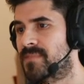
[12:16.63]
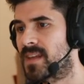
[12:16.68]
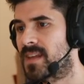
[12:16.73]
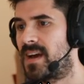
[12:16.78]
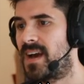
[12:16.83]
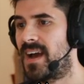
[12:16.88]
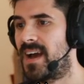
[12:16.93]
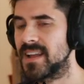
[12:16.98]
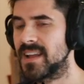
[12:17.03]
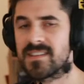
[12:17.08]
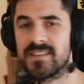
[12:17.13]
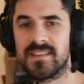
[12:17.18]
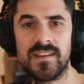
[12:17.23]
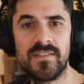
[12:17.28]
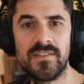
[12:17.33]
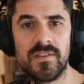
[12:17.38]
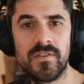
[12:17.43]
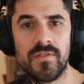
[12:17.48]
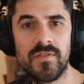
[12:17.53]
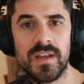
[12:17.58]
I'd say
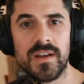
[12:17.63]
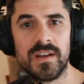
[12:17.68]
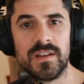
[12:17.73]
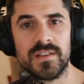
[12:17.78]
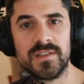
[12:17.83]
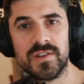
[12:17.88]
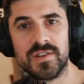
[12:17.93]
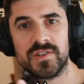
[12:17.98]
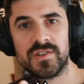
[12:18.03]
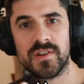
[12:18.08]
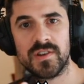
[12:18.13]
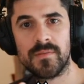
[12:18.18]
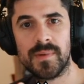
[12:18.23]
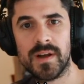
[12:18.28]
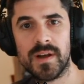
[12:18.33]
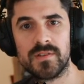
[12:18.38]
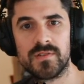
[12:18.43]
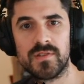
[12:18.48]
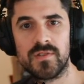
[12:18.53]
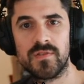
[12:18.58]
the green conditions are
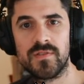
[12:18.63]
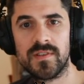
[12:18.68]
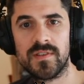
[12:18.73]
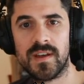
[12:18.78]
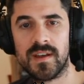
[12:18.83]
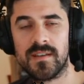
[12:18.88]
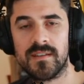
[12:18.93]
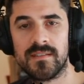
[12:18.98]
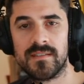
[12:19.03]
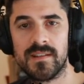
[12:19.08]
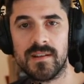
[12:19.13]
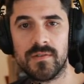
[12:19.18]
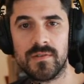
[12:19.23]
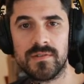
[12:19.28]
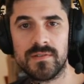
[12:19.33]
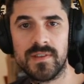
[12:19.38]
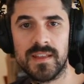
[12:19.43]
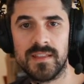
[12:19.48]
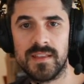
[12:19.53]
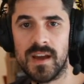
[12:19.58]
about 2 seconds slower
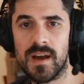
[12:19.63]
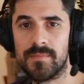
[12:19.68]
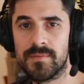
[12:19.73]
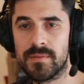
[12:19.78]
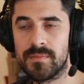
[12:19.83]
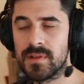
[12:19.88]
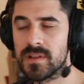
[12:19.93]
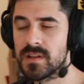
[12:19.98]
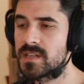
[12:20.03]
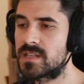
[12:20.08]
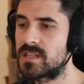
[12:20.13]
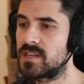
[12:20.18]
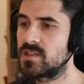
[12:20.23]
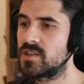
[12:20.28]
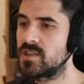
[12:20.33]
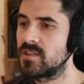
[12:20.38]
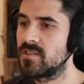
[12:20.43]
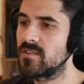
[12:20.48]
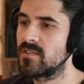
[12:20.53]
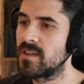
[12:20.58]
than the optimal
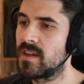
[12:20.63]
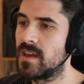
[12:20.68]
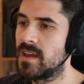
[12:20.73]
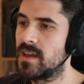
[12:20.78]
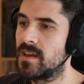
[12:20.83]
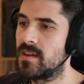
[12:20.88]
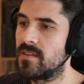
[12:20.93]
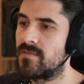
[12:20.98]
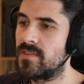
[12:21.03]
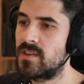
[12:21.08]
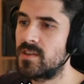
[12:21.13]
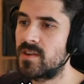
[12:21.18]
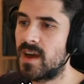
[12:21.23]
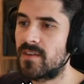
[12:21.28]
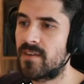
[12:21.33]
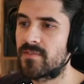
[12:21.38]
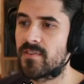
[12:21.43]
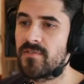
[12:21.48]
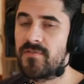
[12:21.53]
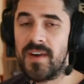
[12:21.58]
conditions. Then you
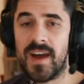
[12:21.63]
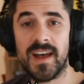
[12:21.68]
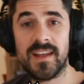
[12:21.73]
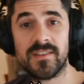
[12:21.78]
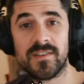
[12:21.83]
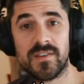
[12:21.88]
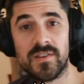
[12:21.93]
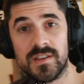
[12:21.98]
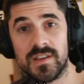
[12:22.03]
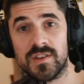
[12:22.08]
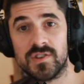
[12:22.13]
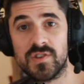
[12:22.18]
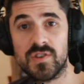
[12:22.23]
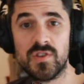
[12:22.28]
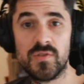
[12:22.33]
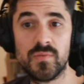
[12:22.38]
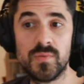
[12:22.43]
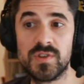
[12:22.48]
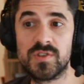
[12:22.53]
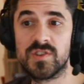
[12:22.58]
have the fast
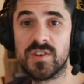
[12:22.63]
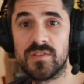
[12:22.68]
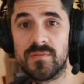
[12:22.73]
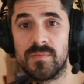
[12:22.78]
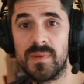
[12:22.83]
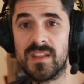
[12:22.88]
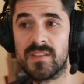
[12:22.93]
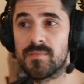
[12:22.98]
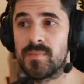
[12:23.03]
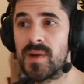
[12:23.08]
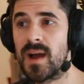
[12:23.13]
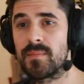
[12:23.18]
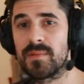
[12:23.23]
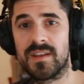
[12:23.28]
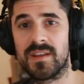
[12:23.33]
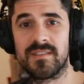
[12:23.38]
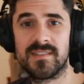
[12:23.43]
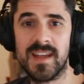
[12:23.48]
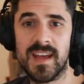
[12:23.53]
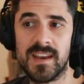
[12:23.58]
conditions, which just means probably
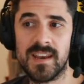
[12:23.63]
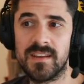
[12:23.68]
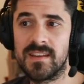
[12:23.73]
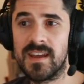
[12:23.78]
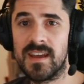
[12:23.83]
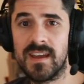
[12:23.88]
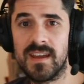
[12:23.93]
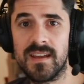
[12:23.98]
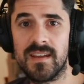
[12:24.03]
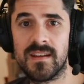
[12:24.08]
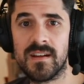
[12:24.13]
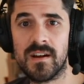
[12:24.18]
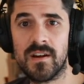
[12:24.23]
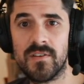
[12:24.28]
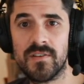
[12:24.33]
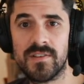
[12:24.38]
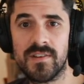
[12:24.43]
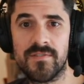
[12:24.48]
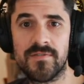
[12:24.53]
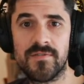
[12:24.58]
Saturday,
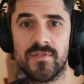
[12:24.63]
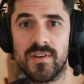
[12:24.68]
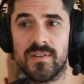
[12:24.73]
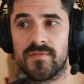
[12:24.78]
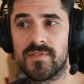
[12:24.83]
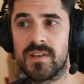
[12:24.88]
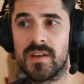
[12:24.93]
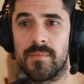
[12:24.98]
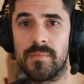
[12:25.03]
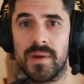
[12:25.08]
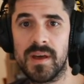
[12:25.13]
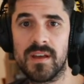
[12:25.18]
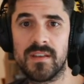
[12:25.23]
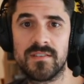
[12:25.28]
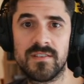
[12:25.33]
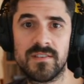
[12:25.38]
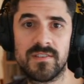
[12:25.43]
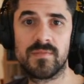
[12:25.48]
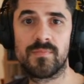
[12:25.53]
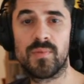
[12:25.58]
cars have driven a bit,
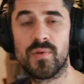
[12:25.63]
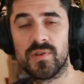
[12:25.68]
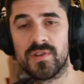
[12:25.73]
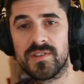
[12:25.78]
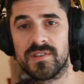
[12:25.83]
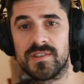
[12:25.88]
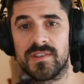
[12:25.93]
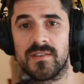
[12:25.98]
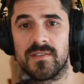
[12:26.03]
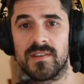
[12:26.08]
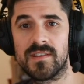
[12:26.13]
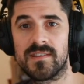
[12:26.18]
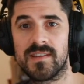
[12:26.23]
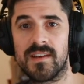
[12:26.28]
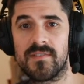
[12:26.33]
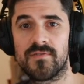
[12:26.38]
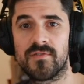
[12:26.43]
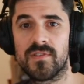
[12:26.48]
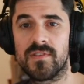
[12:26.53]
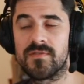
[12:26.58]
the support series
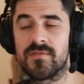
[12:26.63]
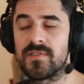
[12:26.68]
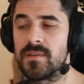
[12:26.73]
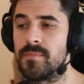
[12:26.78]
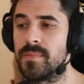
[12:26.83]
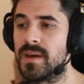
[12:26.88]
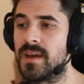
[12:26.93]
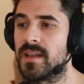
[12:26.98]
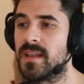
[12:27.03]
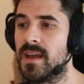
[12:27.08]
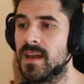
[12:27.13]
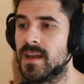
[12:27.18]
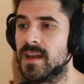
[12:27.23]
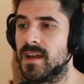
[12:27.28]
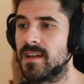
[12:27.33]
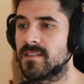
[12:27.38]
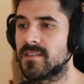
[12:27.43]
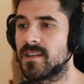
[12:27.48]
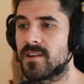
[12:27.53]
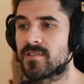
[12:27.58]
have driven a bit,
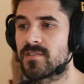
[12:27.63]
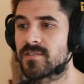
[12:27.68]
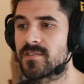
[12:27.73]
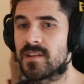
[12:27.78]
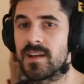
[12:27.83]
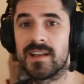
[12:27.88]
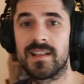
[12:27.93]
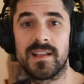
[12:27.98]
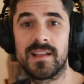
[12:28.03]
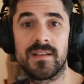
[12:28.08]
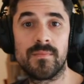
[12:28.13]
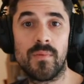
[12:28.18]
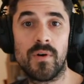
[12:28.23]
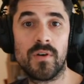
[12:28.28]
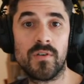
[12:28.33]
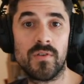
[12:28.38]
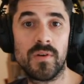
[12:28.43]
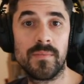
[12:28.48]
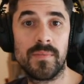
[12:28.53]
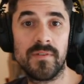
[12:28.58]
and there's a little more
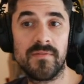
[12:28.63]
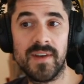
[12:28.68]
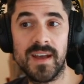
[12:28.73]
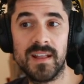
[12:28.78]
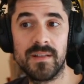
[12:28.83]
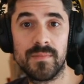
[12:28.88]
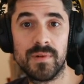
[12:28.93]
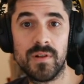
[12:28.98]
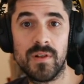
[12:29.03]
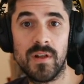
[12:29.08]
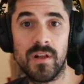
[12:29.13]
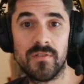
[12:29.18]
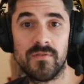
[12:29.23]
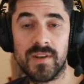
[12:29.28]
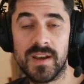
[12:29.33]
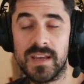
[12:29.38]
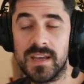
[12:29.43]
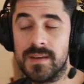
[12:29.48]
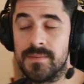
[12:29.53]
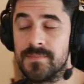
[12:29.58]
grip available
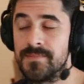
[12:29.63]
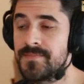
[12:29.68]
already.